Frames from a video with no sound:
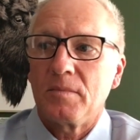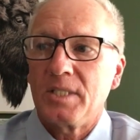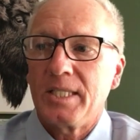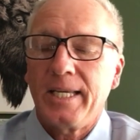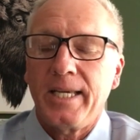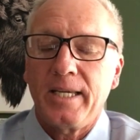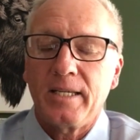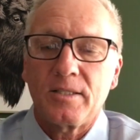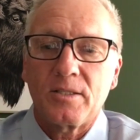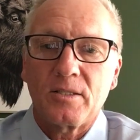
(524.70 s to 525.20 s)

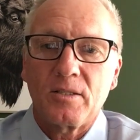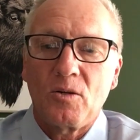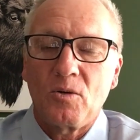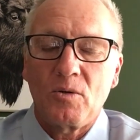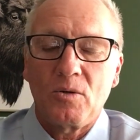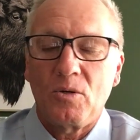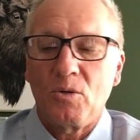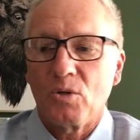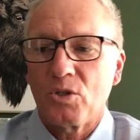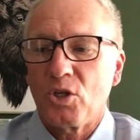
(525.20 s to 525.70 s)
text
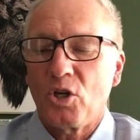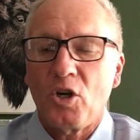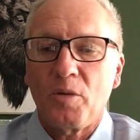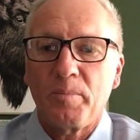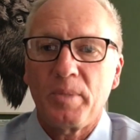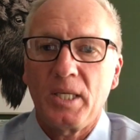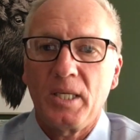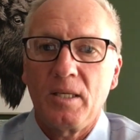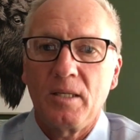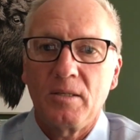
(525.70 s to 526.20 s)
or
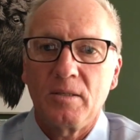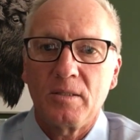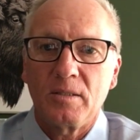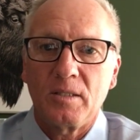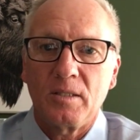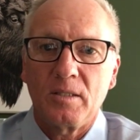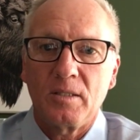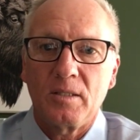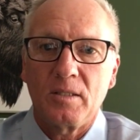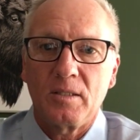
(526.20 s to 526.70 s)
copy.
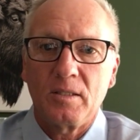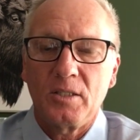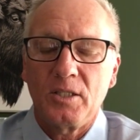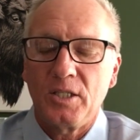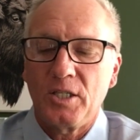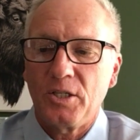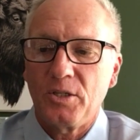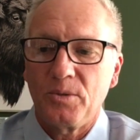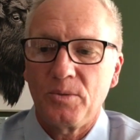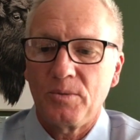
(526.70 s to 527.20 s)
You
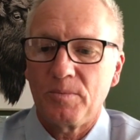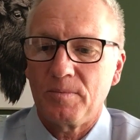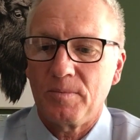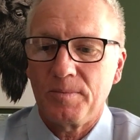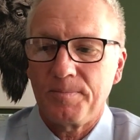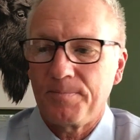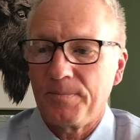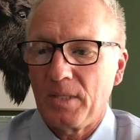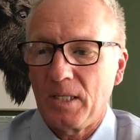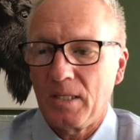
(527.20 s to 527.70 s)
know,
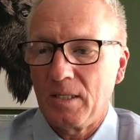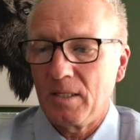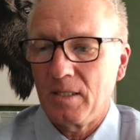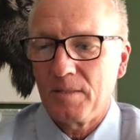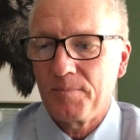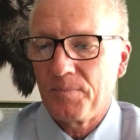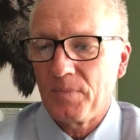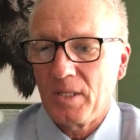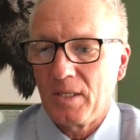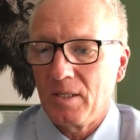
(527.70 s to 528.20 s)

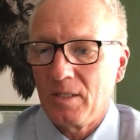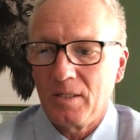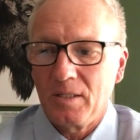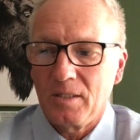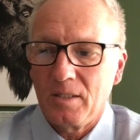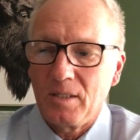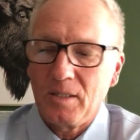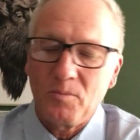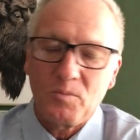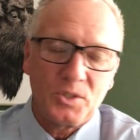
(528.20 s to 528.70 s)

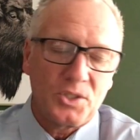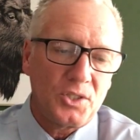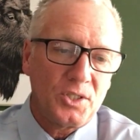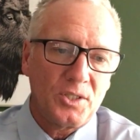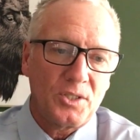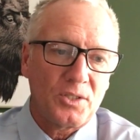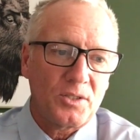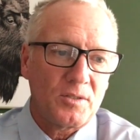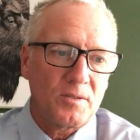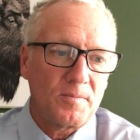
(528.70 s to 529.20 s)
it was
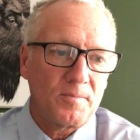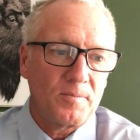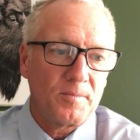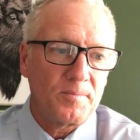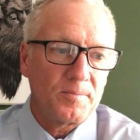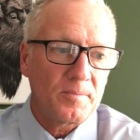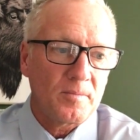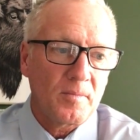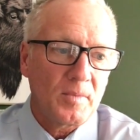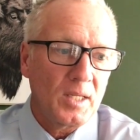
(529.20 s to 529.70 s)
just
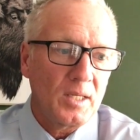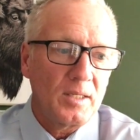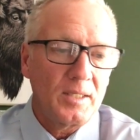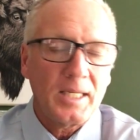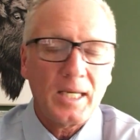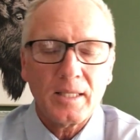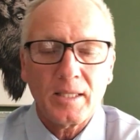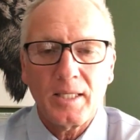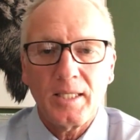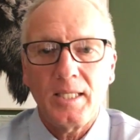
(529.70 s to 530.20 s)

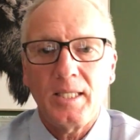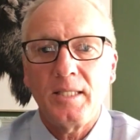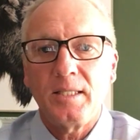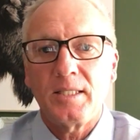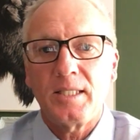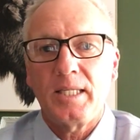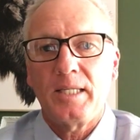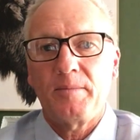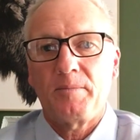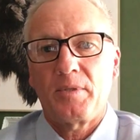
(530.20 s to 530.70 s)
nothing in
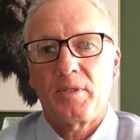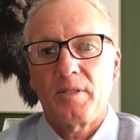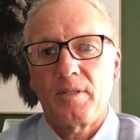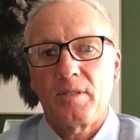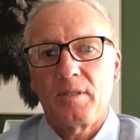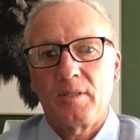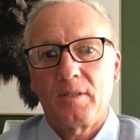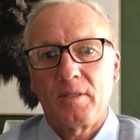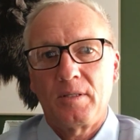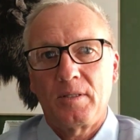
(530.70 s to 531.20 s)

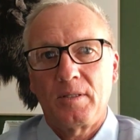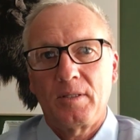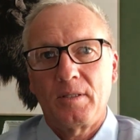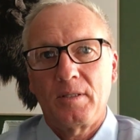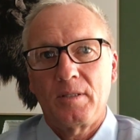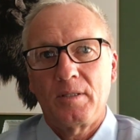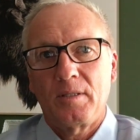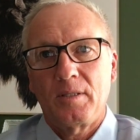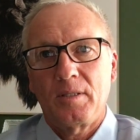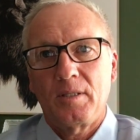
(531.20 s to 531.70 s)
depth.
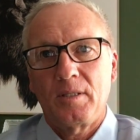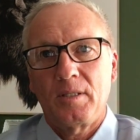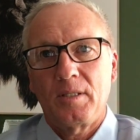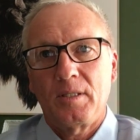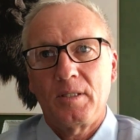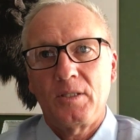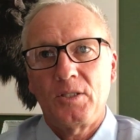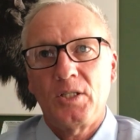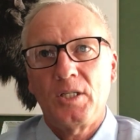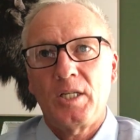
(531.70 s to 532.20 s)

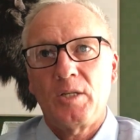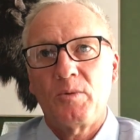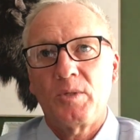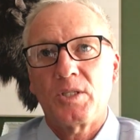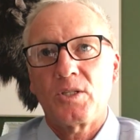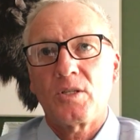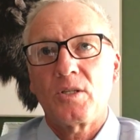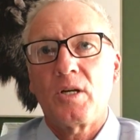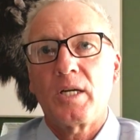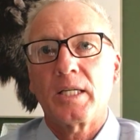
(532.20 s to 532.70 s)
You know,
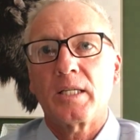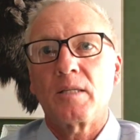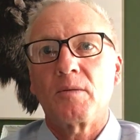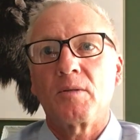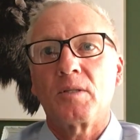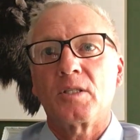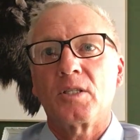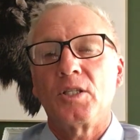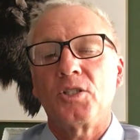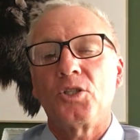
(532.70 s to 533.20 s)
it's like,
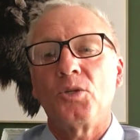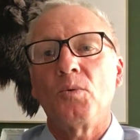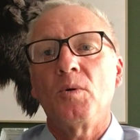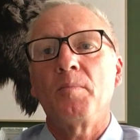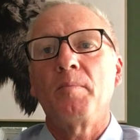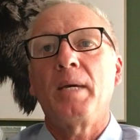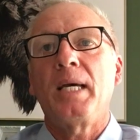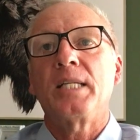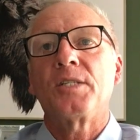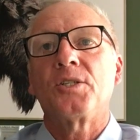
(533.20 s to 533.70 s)
could you
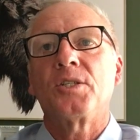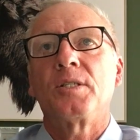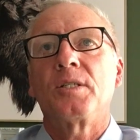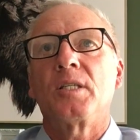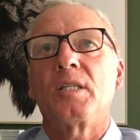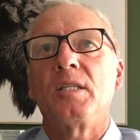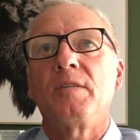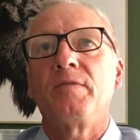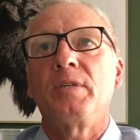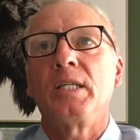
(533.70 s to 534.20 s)

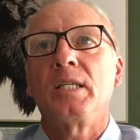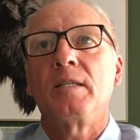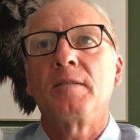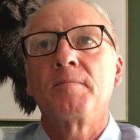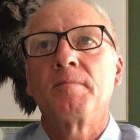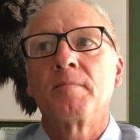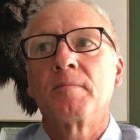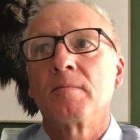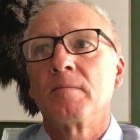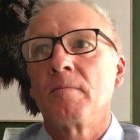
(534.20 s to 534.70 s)
imagine giving